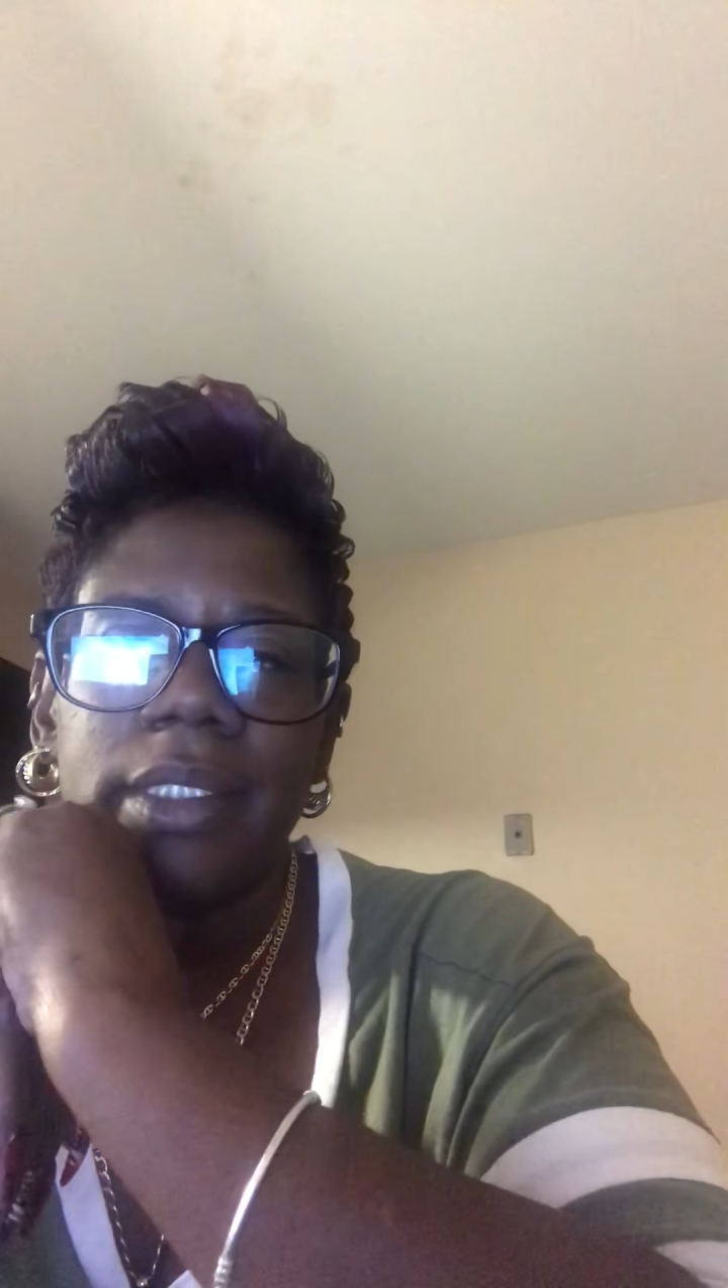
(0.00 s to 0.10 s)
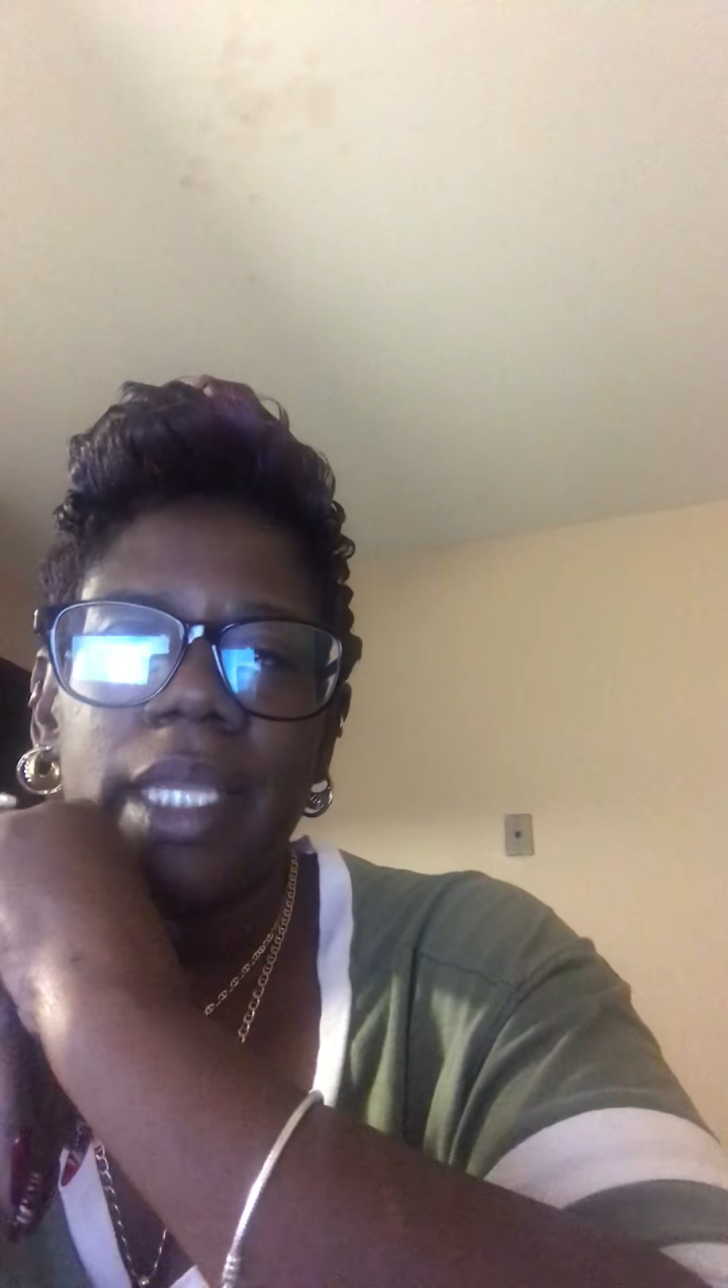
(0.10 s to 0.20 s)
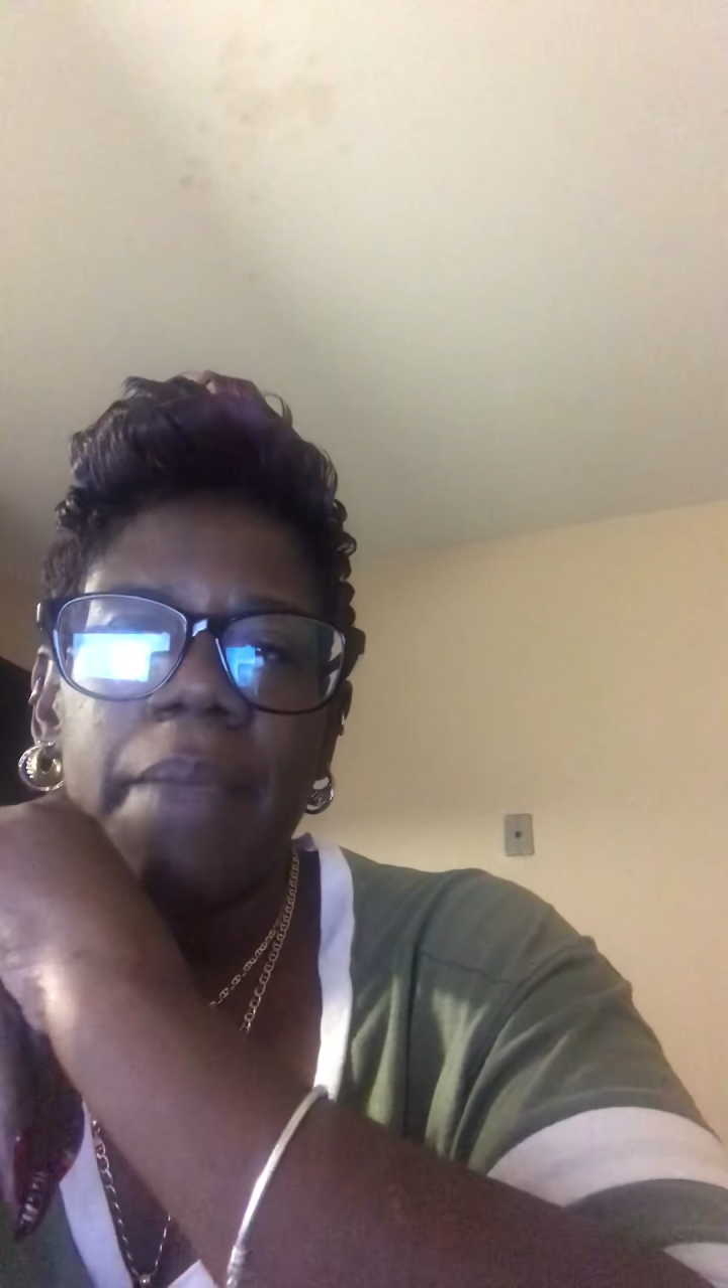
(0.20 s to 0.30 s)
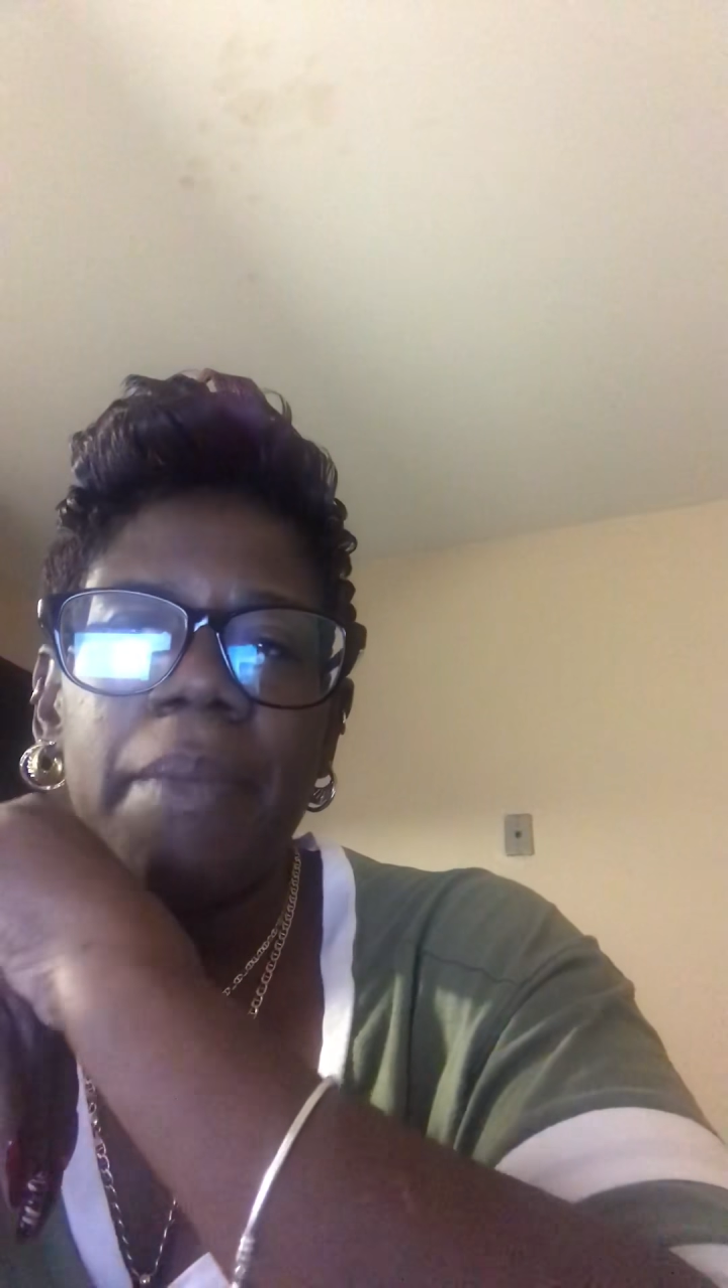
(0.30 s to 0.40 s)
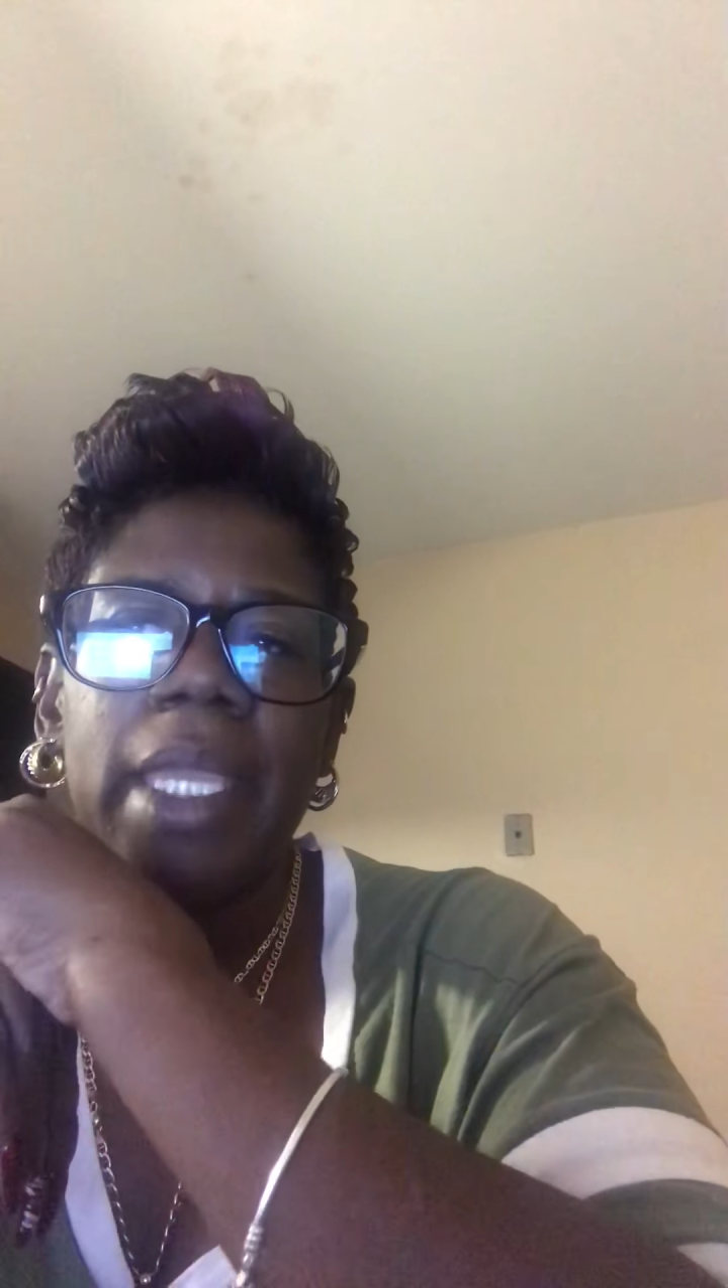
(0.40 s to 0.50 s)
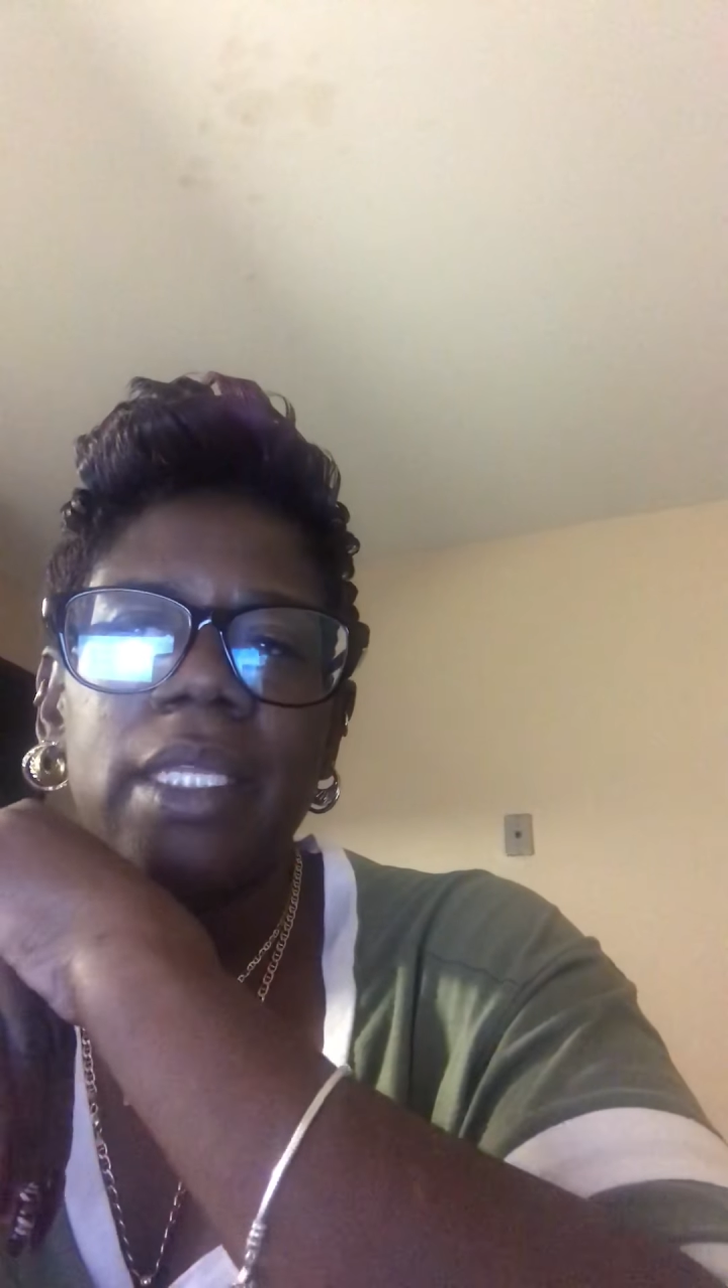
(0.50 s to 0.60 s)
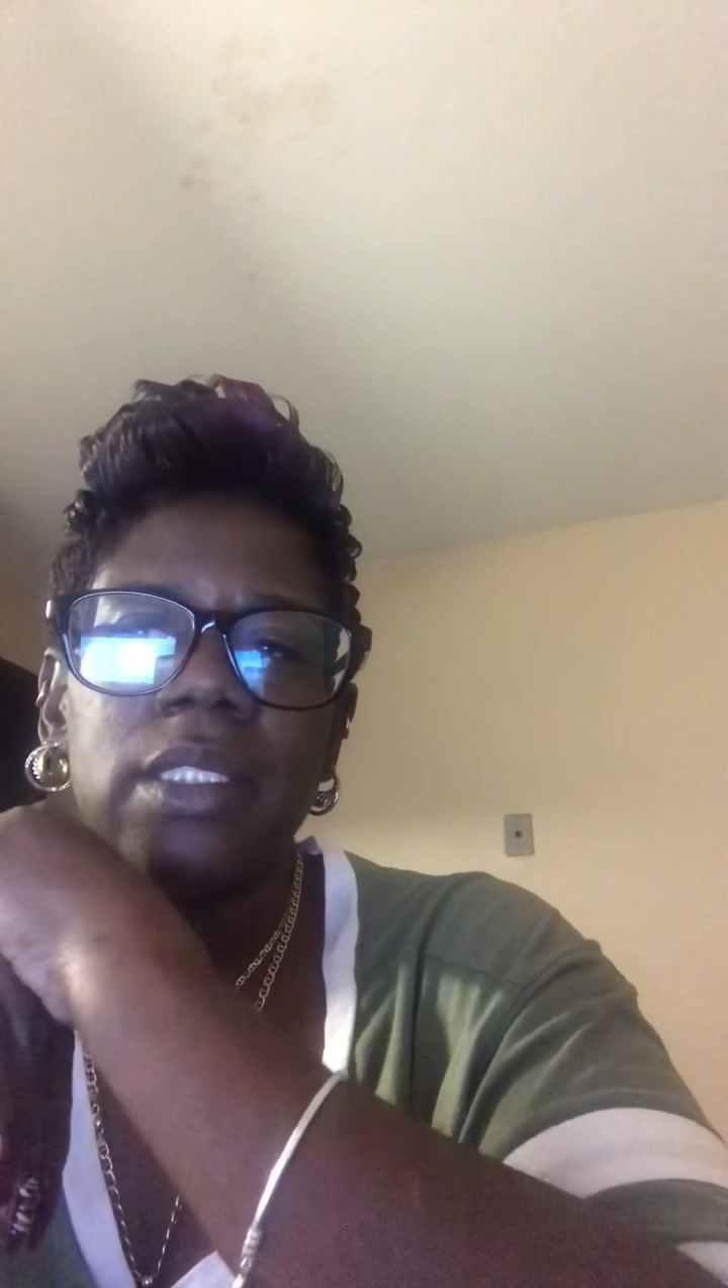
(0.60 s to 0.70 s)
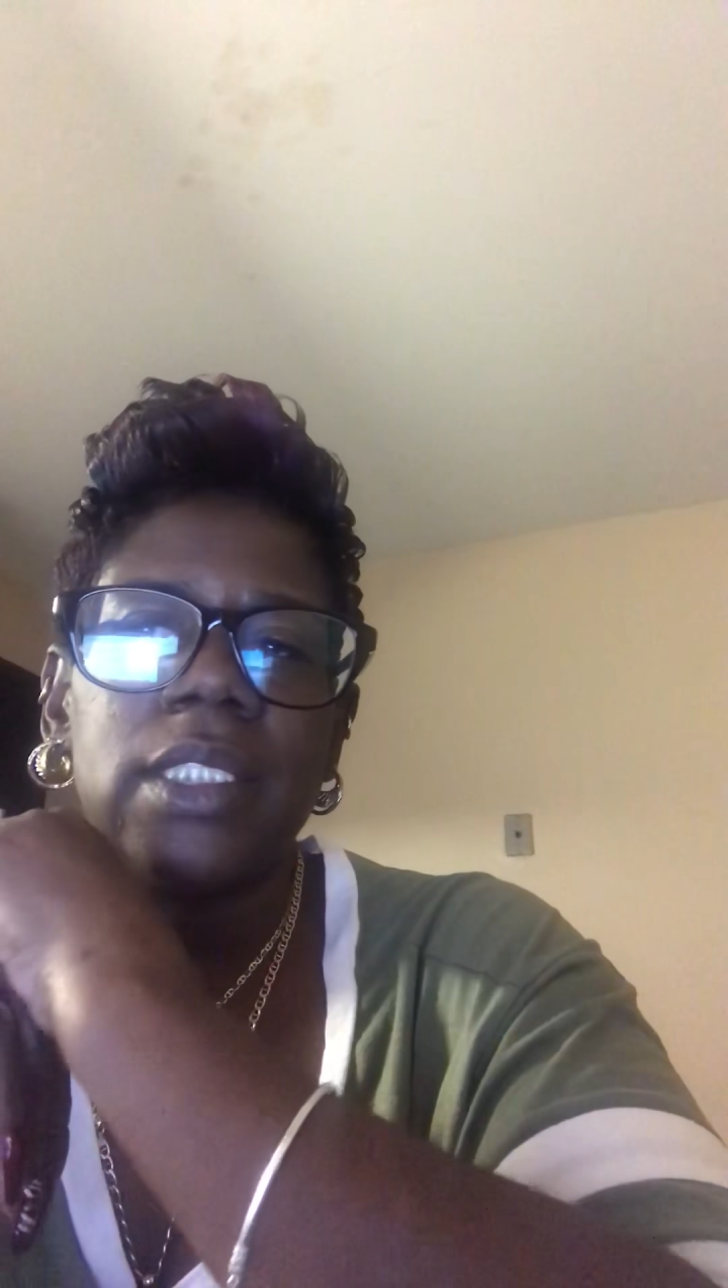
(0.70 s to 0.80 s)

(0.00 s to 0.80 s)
and making